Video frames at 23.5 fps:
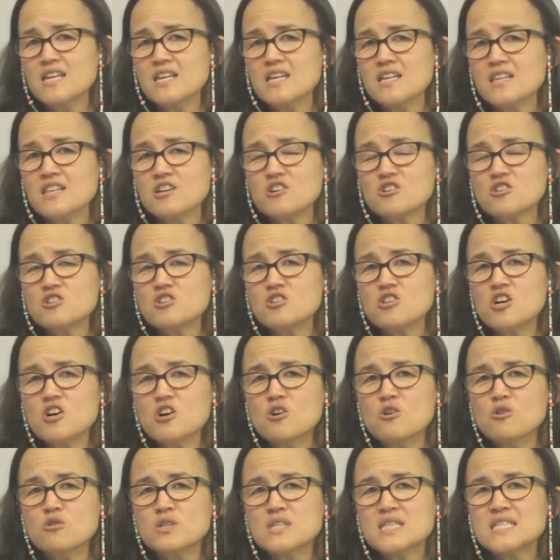there's
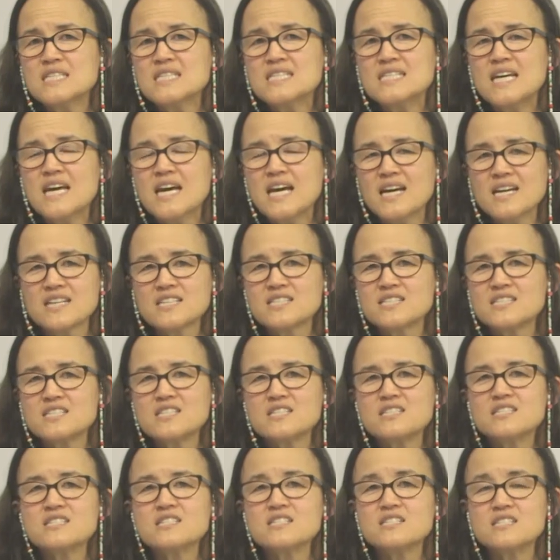no test
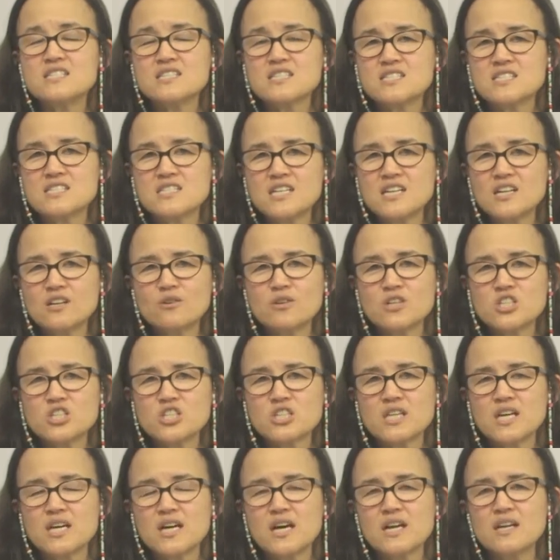to distinguish
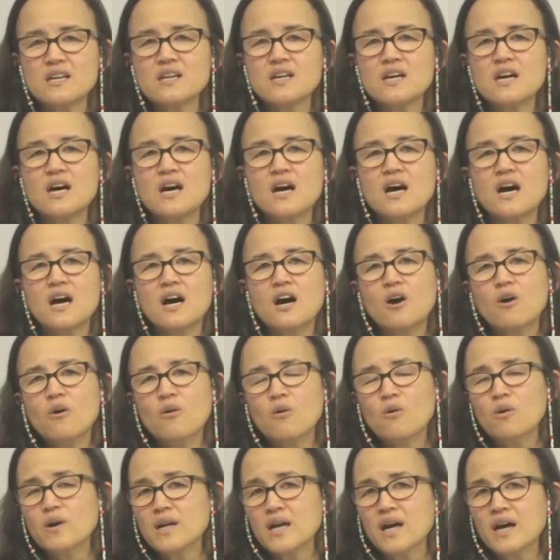that.
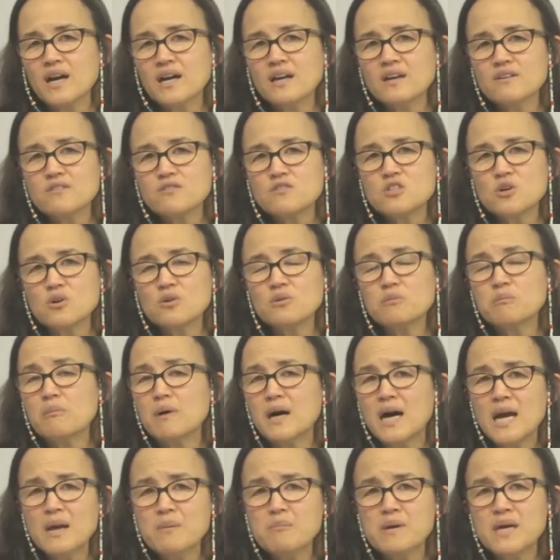What I have told
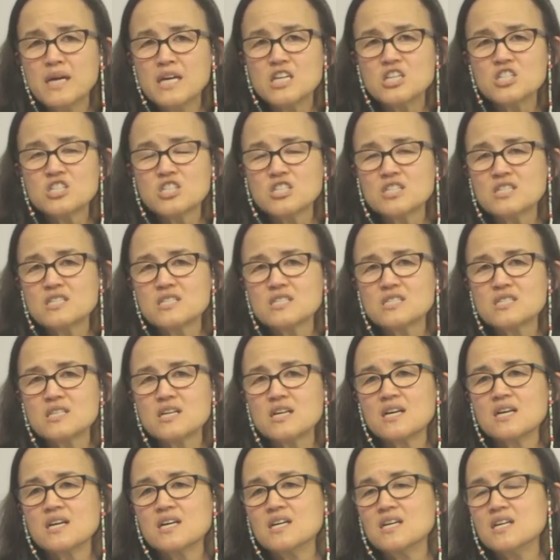my patients
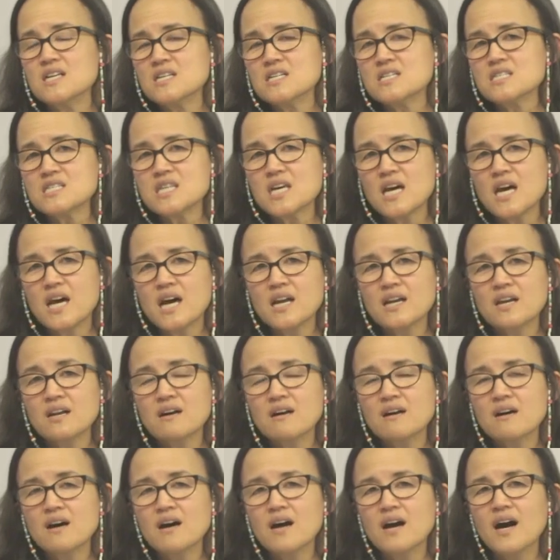is that
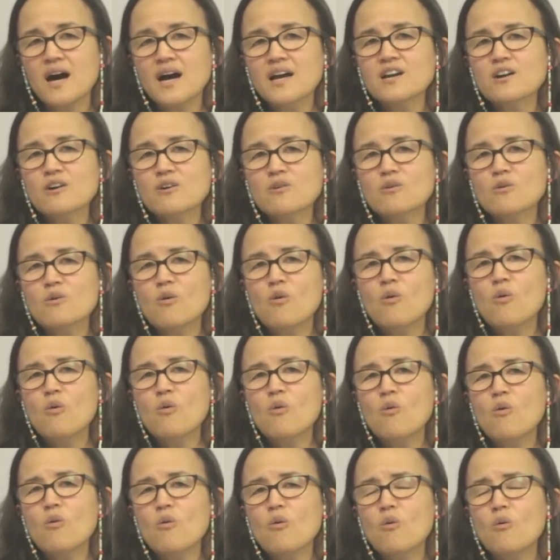I don't
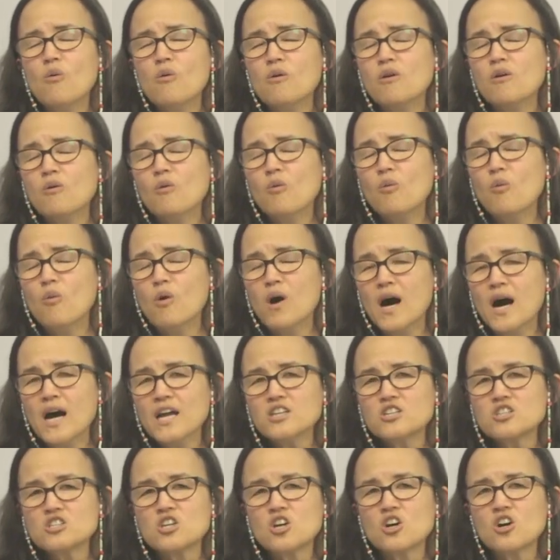
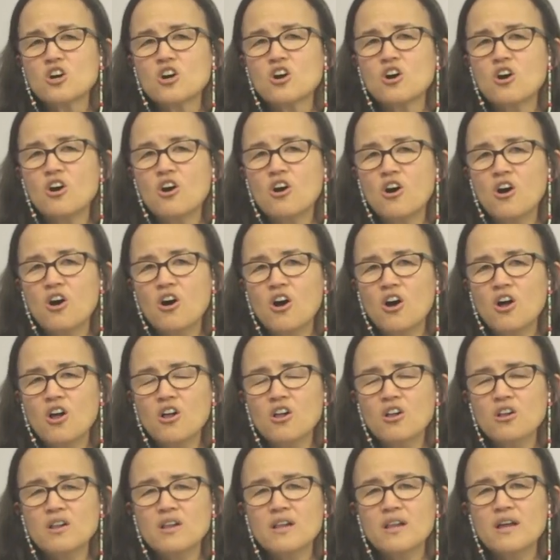want to
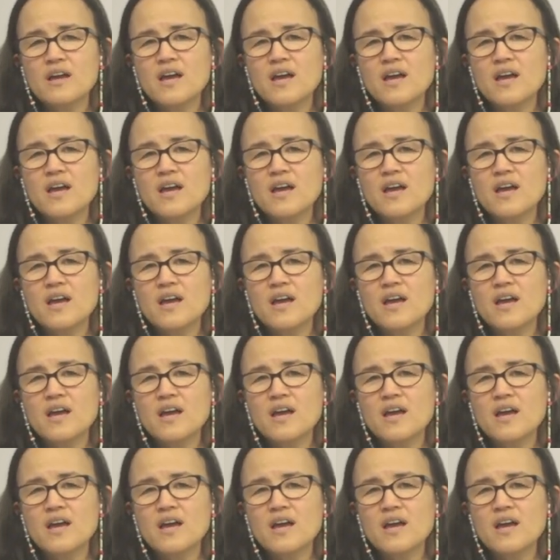call